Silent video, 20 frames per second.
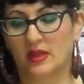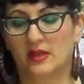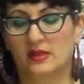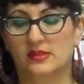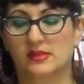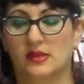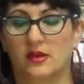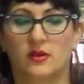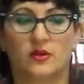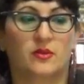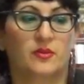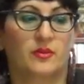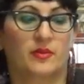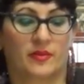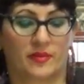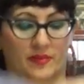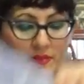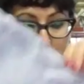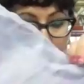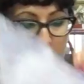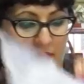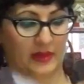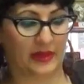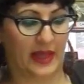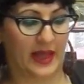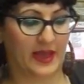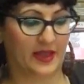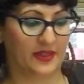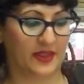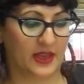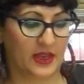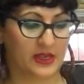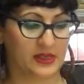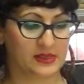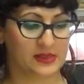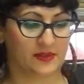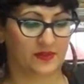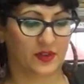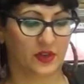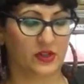So I'll layer
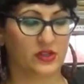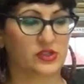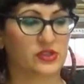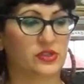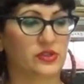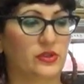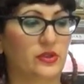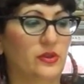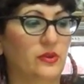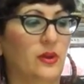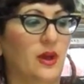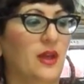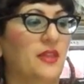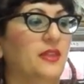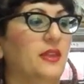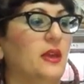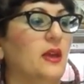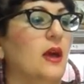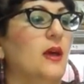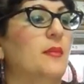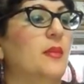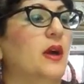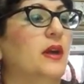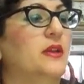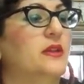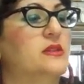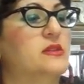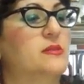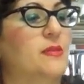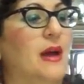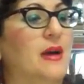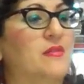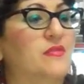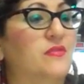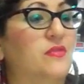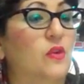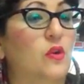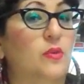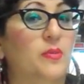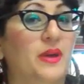these. I've got 2. I think I might use about
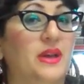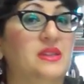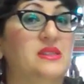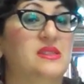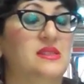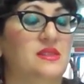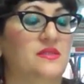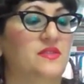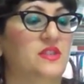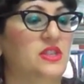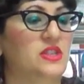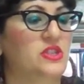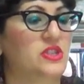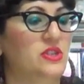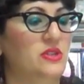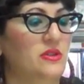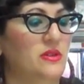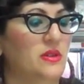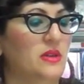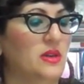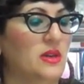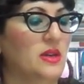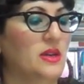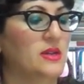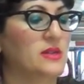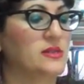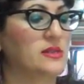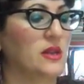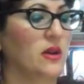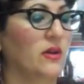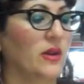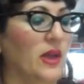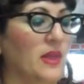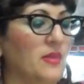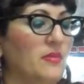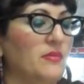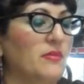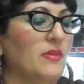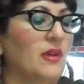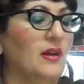4 pieces of tissue. So I'll get
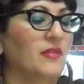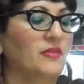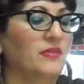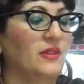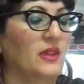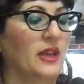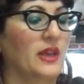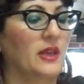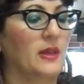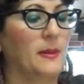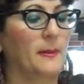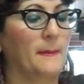them roughly